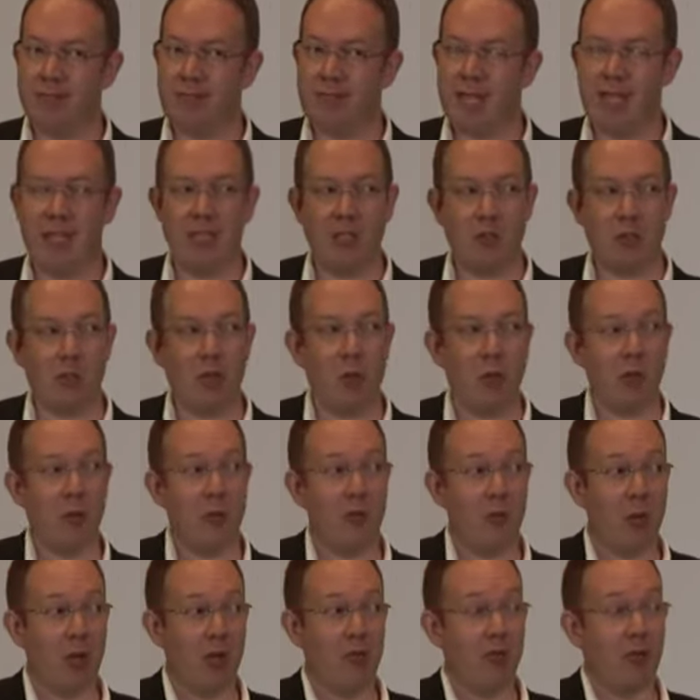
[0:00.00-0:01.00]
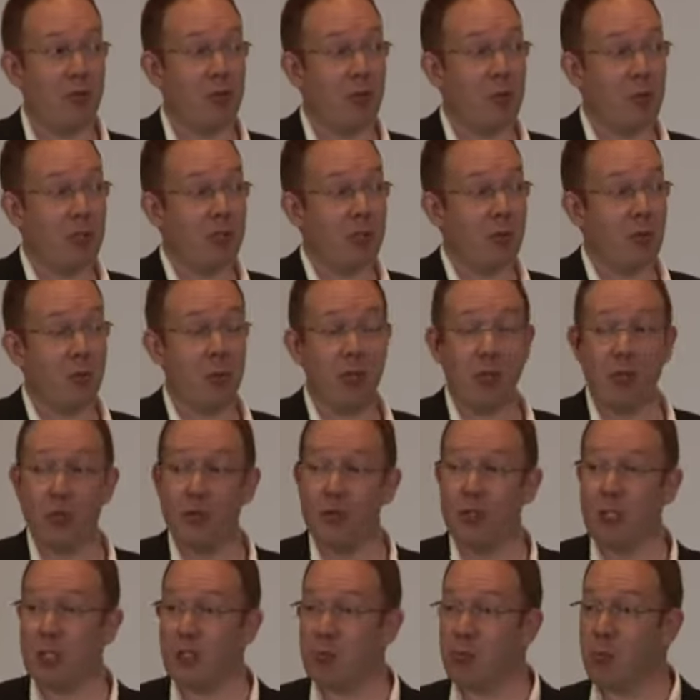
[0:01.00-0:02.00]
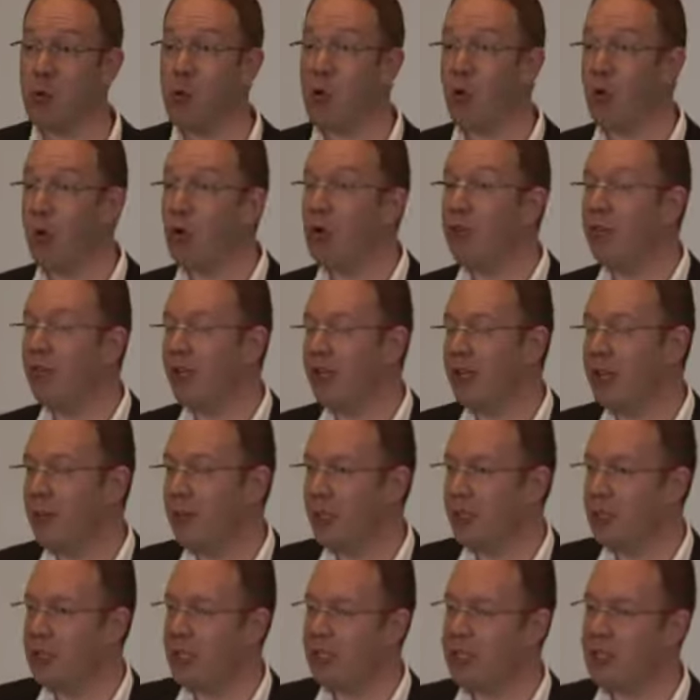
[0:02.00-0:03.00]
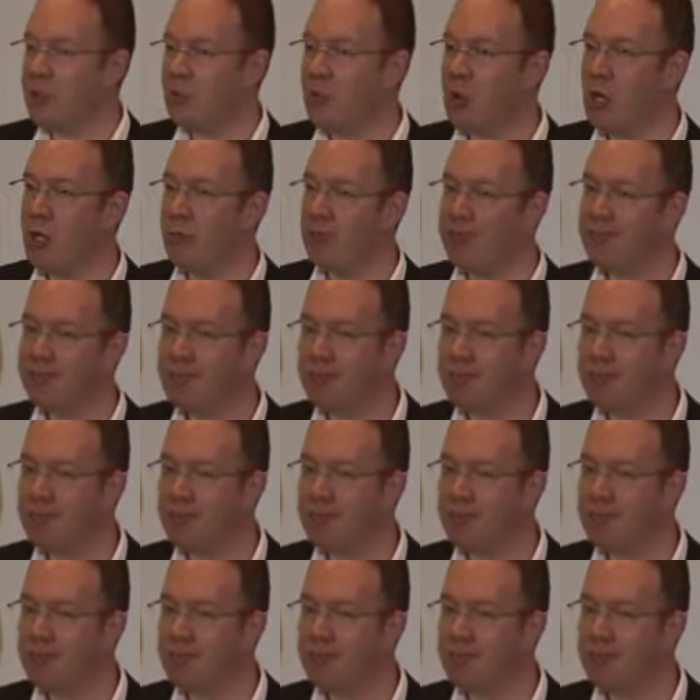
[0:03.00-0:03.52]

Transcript: And it's going to be one of the topics what we're going to explore over the coming days as well.